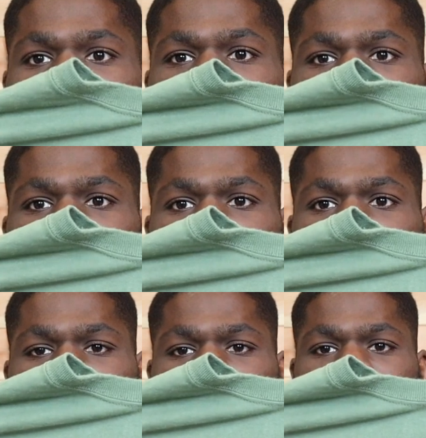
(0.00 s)
nice little
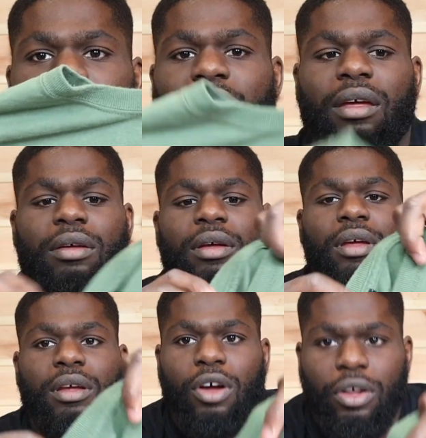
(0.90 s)
Thrasher tee there.
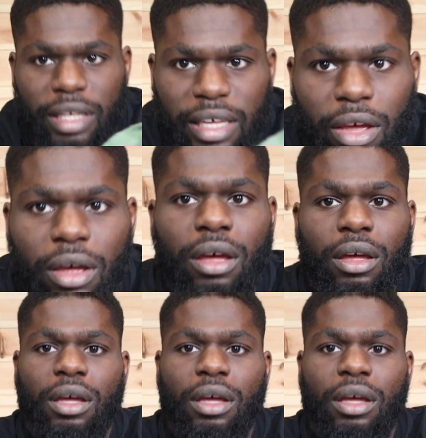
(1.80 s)
Got the, I'm